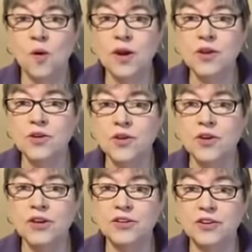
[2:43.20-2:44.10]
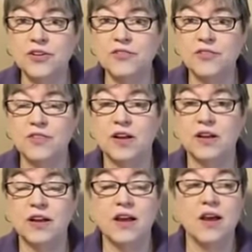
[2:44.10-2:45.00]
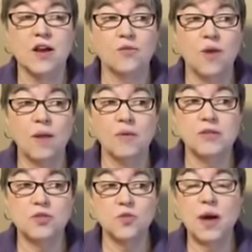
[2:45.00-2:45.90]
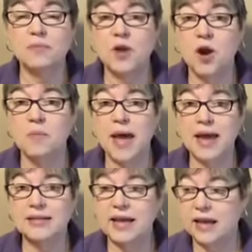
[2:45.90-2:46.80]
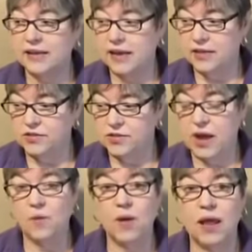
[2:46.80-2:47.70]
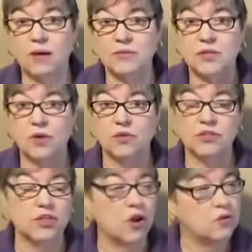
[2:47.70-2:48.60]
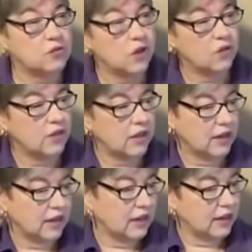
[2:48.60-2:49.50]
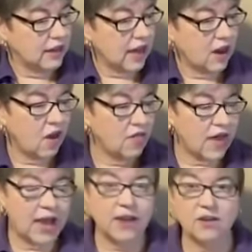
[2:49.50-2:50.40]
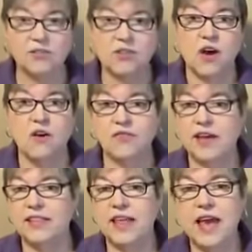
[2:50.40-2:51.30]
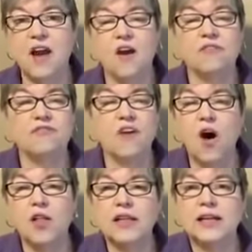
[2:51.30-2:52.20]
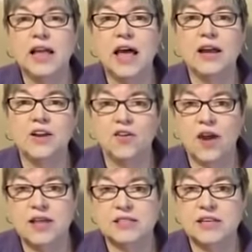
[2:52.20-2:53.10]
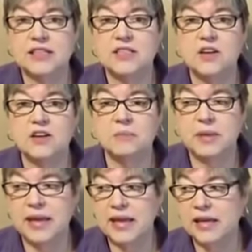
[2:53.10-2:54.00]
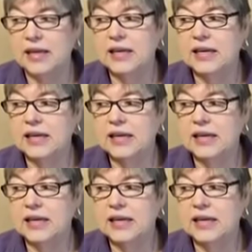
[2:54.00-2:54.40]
What are you going to do for fun? Robert swept our back deck yesterday while I was on the show, so that got all the acorns off, and they are falling like crazy. It's going to be